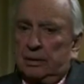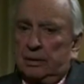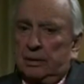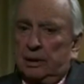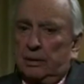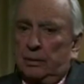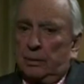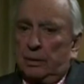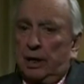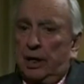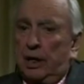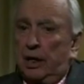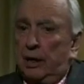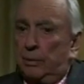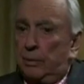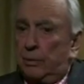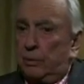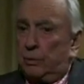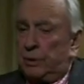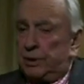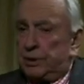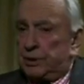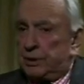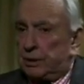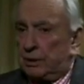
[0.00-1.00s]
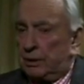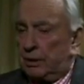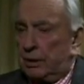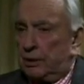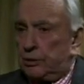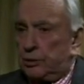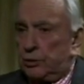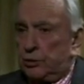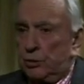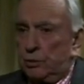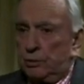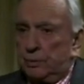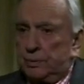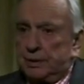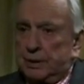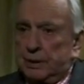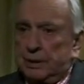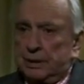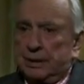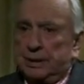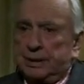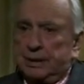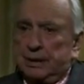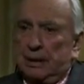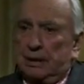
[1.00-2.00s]
they were able, we still had troops
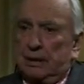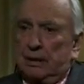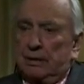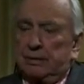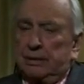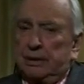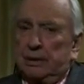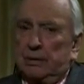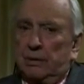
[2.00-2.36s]
in the South,